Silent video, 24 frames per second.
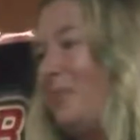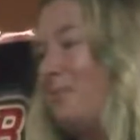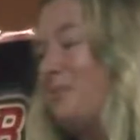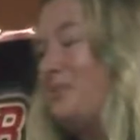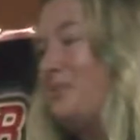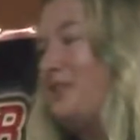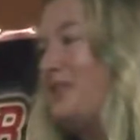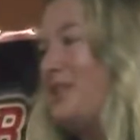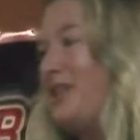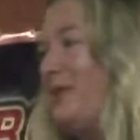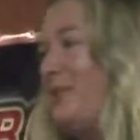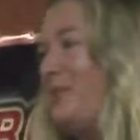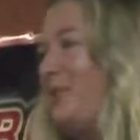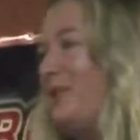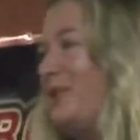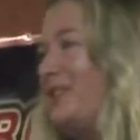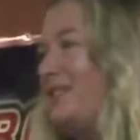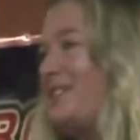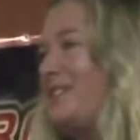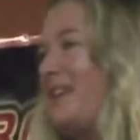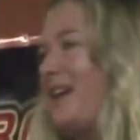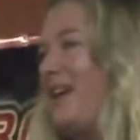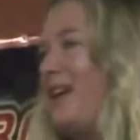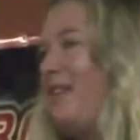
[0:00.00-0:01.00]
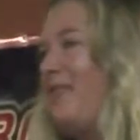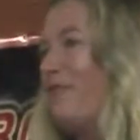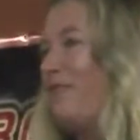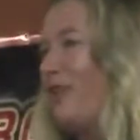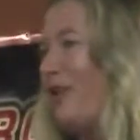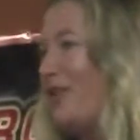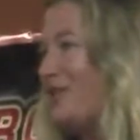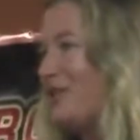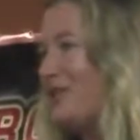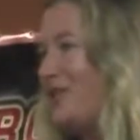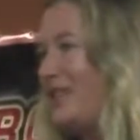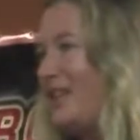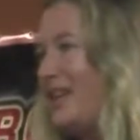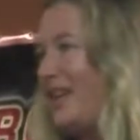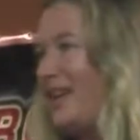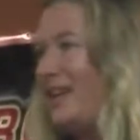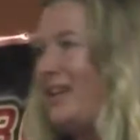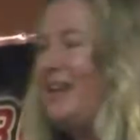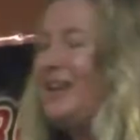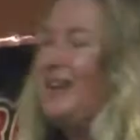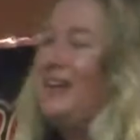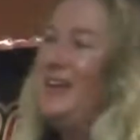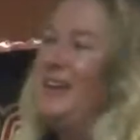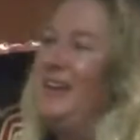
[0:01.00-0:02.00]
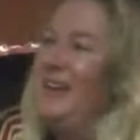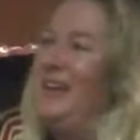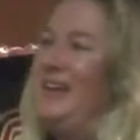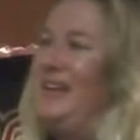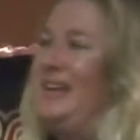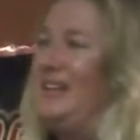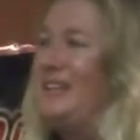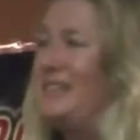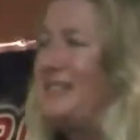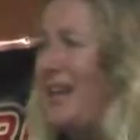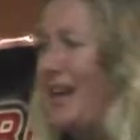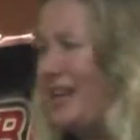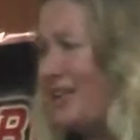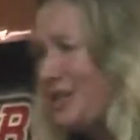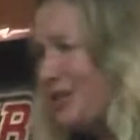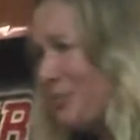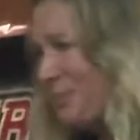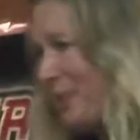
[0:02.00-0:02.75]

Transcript: She was a varsity tennis